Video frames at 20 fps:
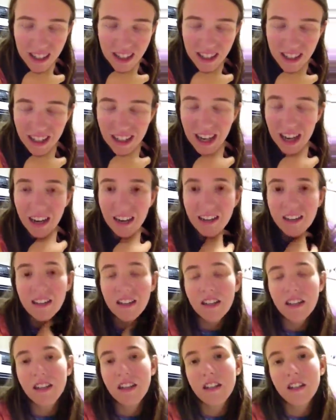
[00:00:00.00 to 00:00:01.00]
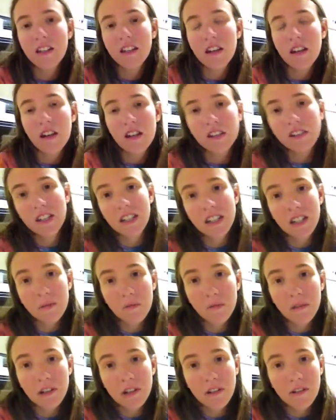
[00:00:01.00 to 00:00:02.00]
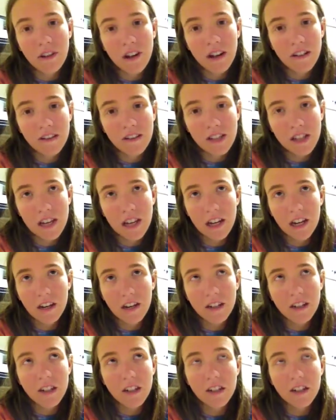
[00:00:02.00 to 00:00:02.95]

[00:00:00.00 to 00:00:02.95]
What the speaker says: then I tried uploading while I was there,